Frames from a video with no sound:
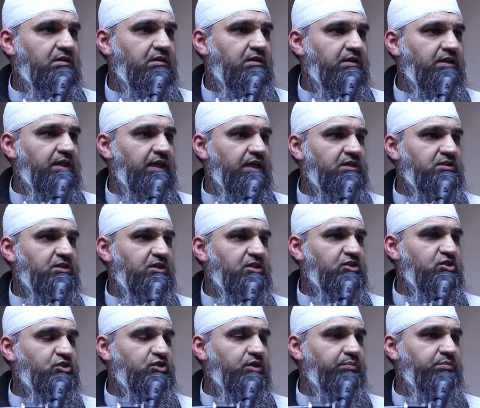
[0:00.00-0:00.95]
And that is the
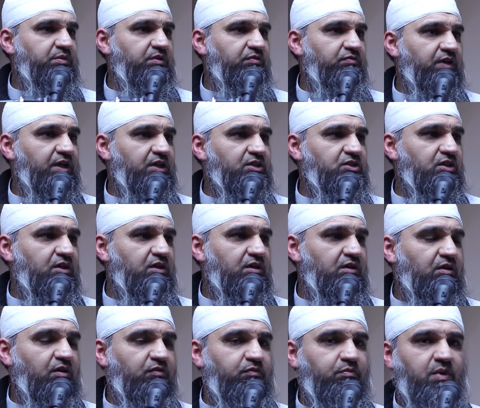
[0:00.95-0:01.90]
descriptive nature
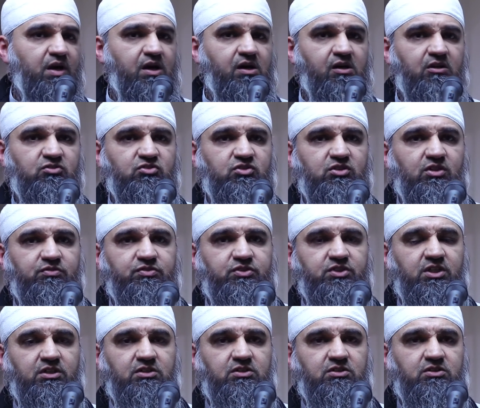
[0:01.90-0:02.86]
of ma'asi, of
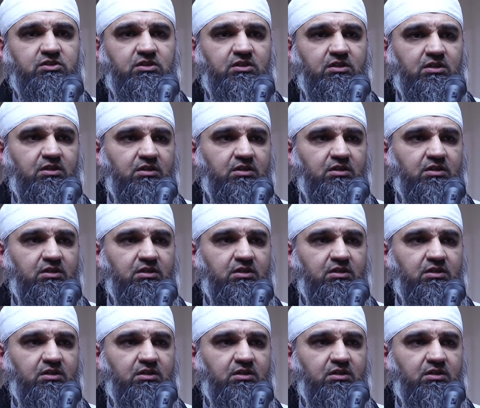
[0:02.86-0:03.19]
sins.